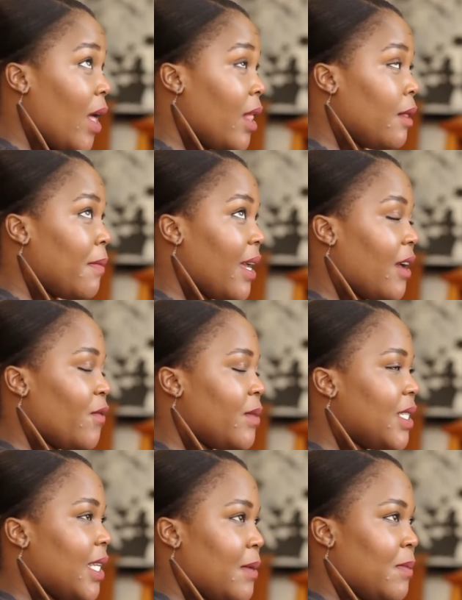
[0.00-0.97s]
Well, my
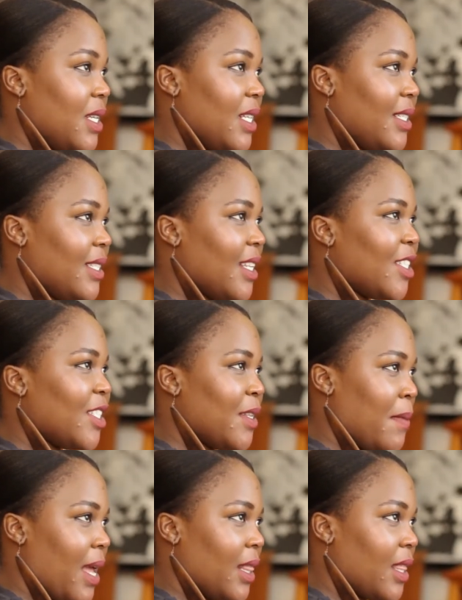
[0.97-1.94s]
government name is
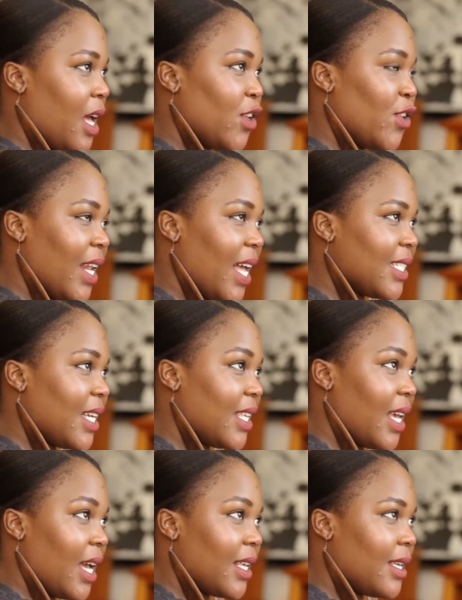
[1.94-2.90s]
Samantha
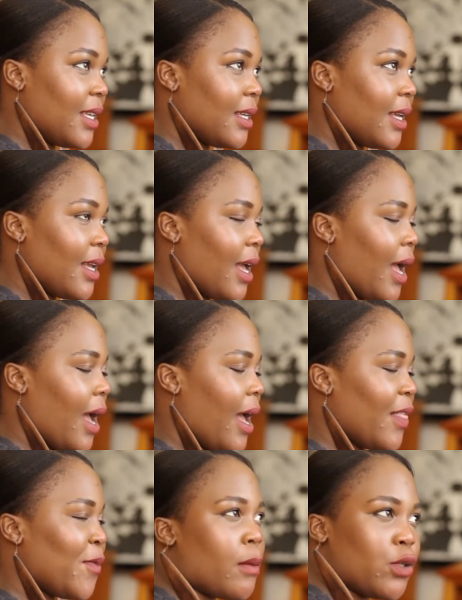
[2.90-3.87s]
Yolanda Dyantyi.
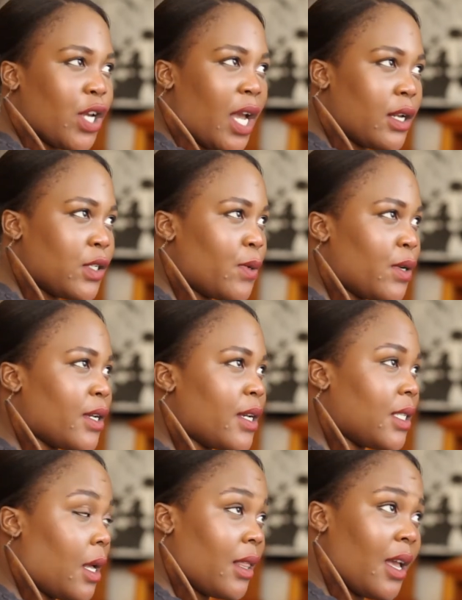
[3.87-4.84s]
I'm from
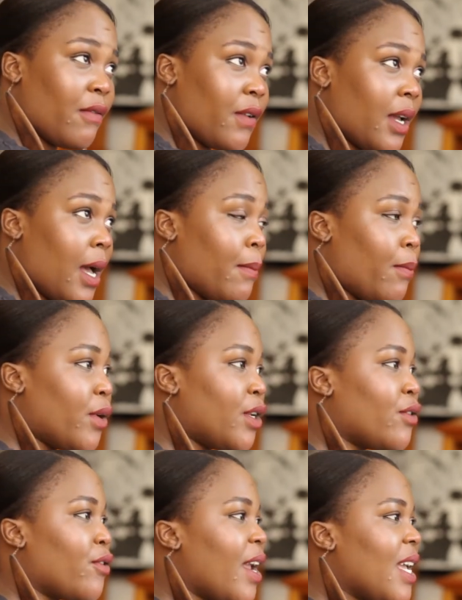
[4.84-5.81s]
Johannesburg, South Africa,
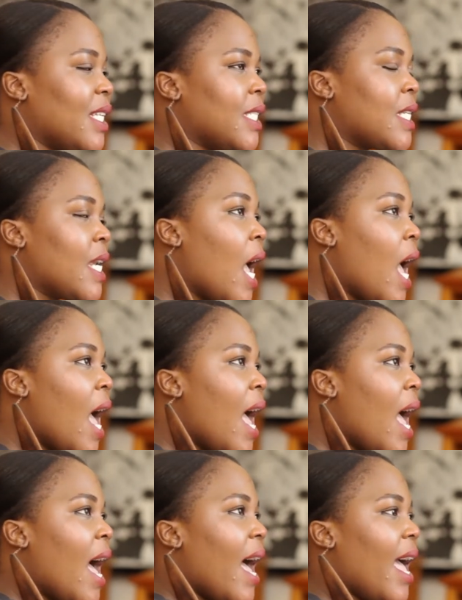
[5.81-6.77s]
born and raised.
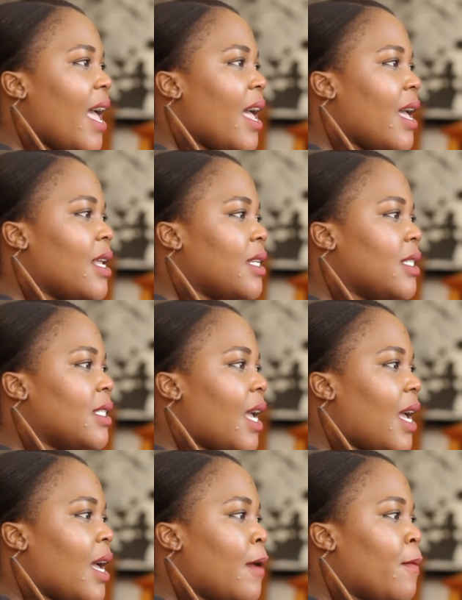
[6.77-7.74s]

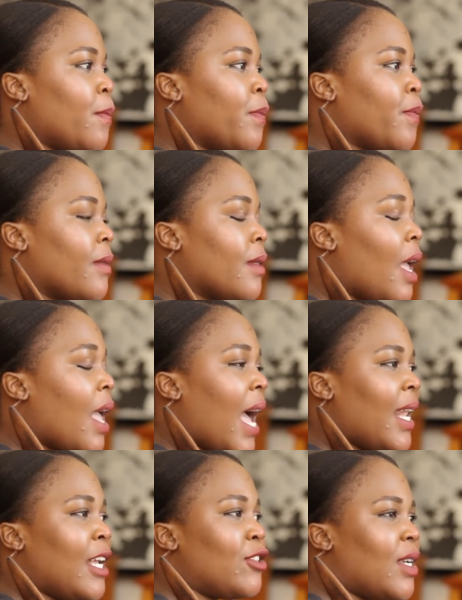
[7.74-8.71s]
And
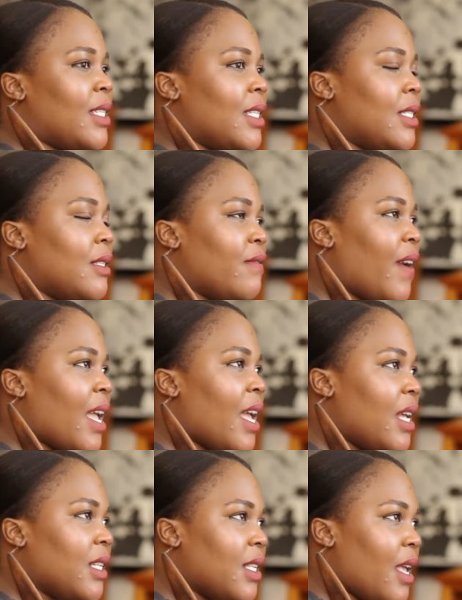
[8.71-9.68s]
I like to
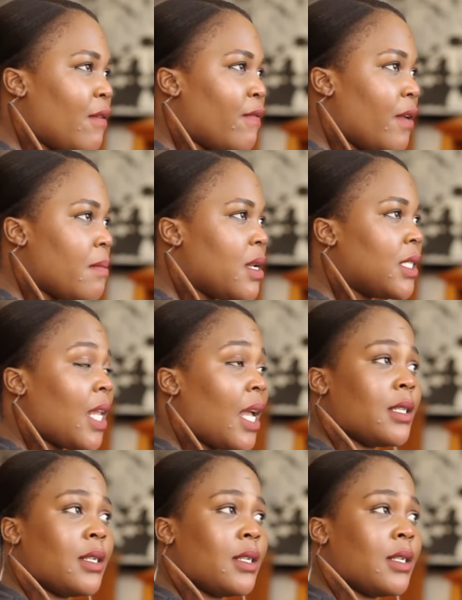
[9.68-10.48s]
identify as a feminist